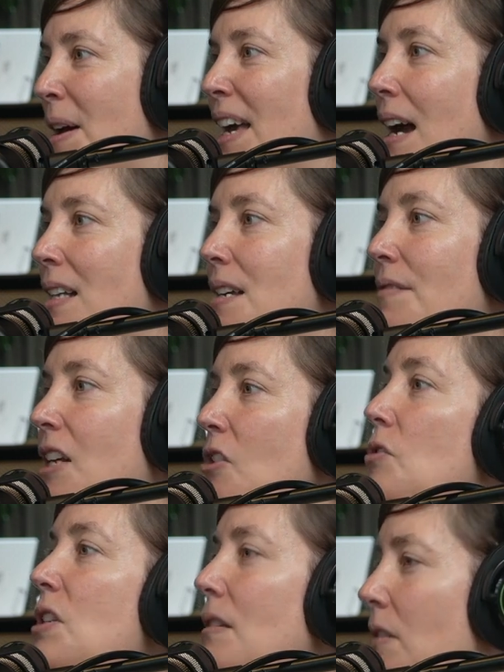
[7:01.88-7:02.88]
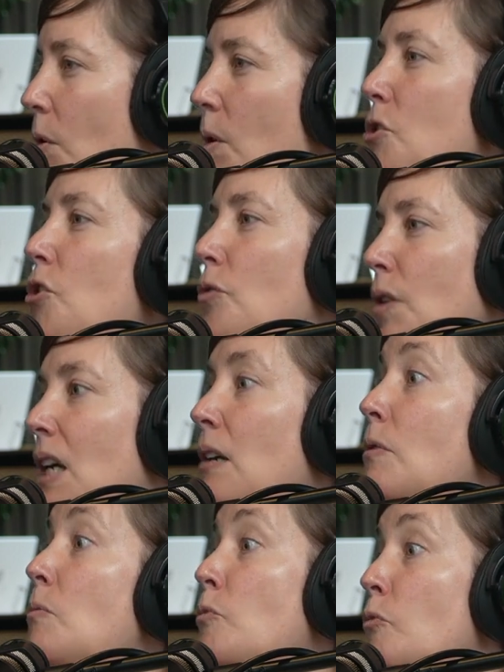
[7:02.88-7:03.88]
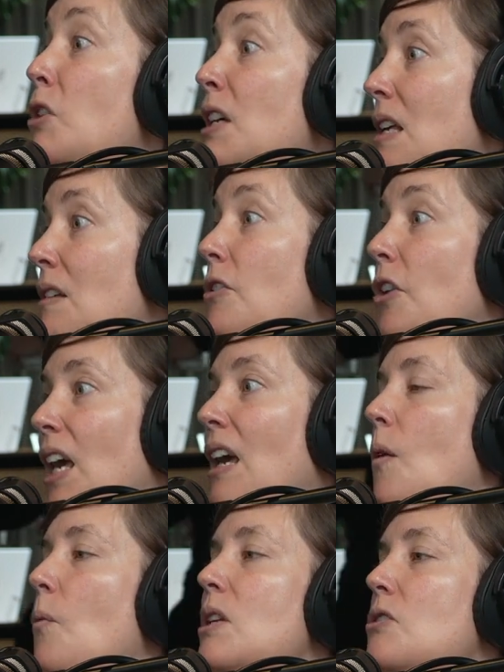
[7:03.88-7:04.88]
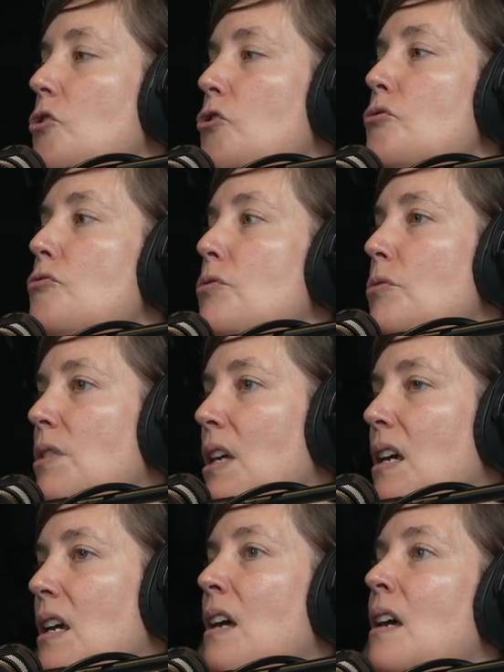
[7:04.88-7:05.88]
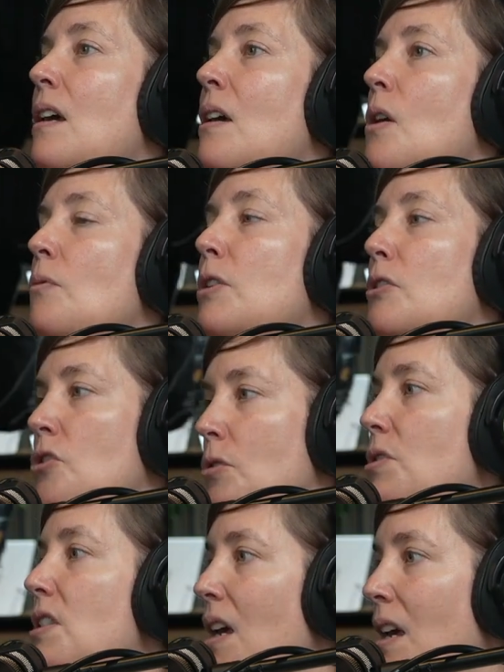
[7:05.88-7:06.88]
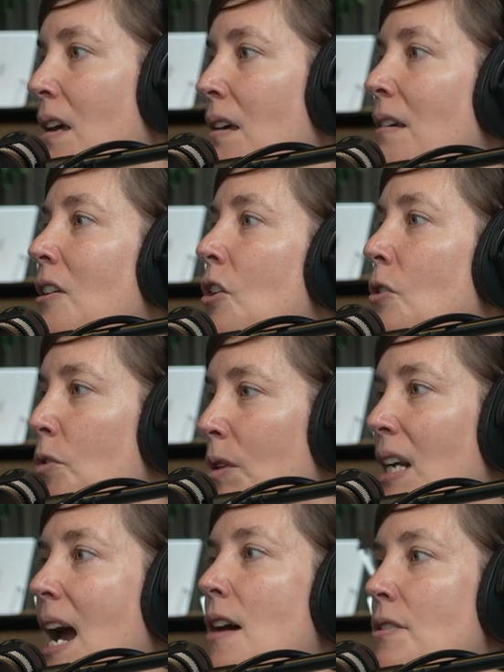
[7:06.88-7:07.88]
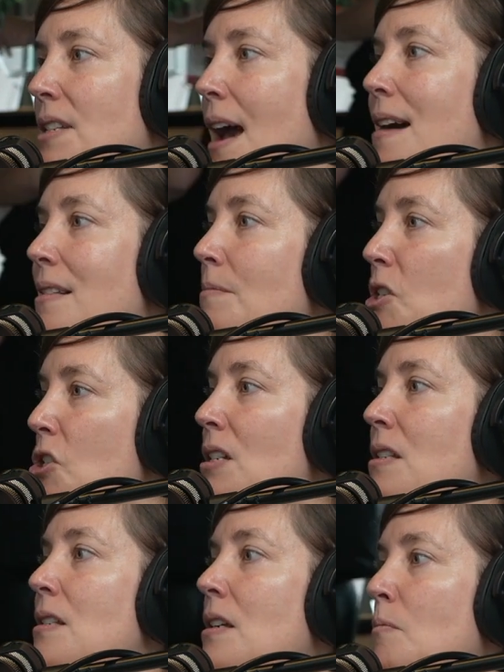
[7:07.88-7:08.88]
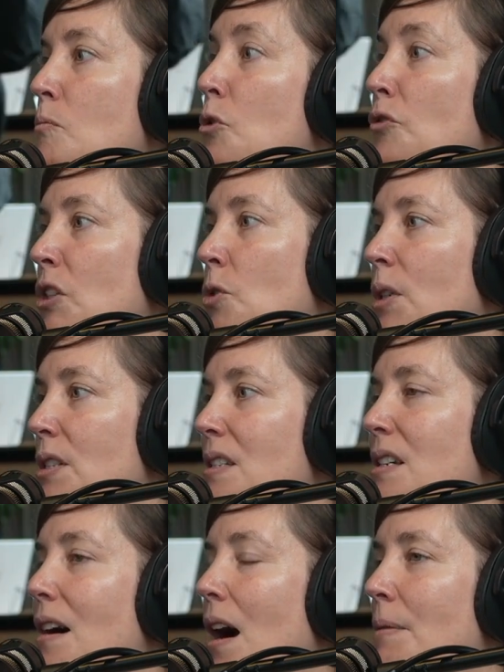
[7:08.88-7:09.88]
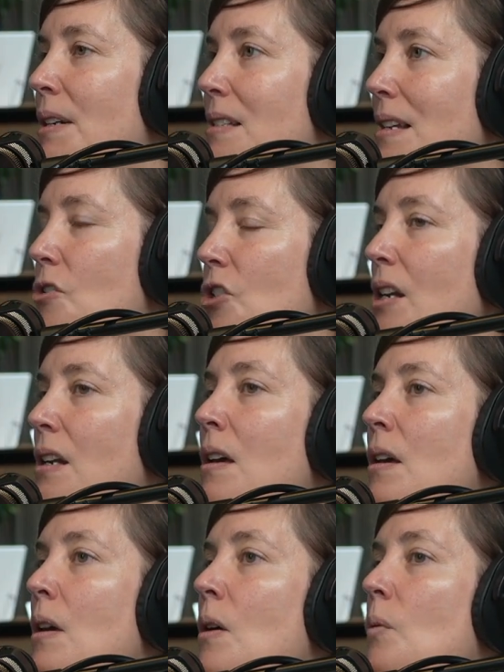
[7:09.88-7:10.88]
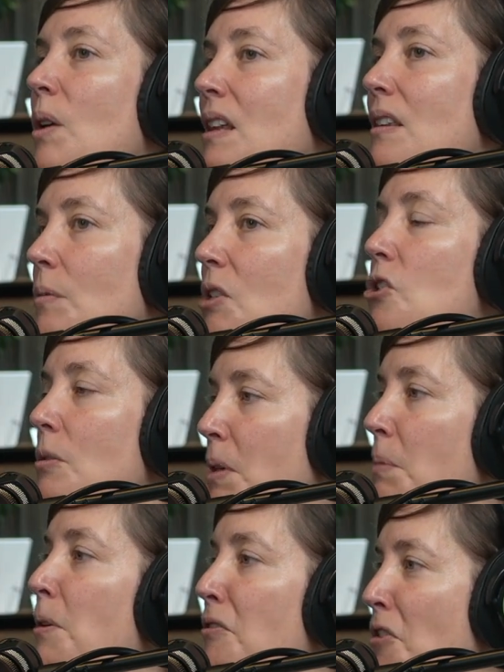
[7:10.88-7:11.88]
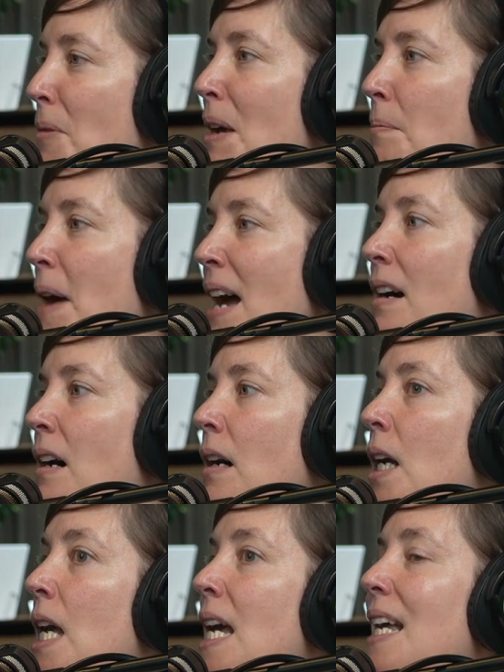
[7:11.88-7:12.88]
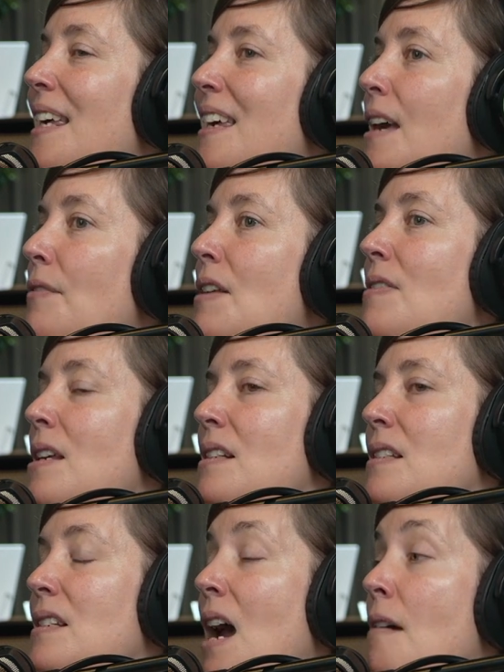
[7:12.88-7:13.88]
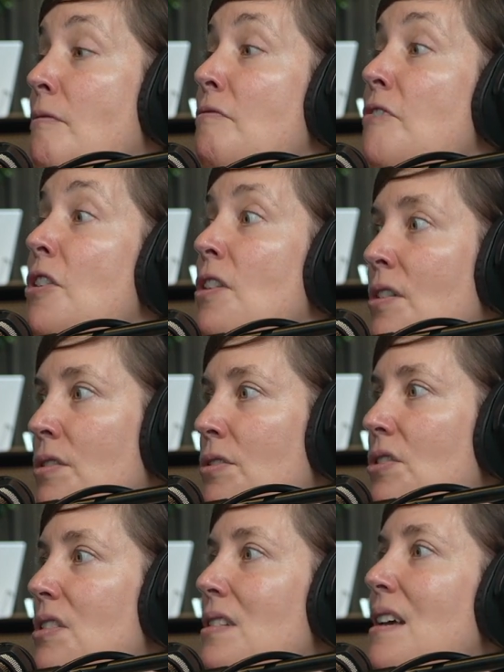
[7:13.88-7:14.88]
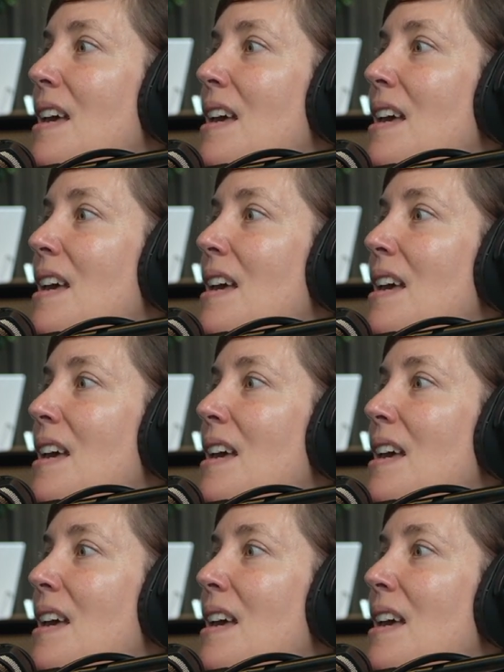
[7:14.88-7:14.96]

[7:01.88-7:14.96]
activity, using the quotes green, really looking at what is truly reducing, greenhouse gas emissions and moving towards decarbonization. We think that we should be performing better given the diverse,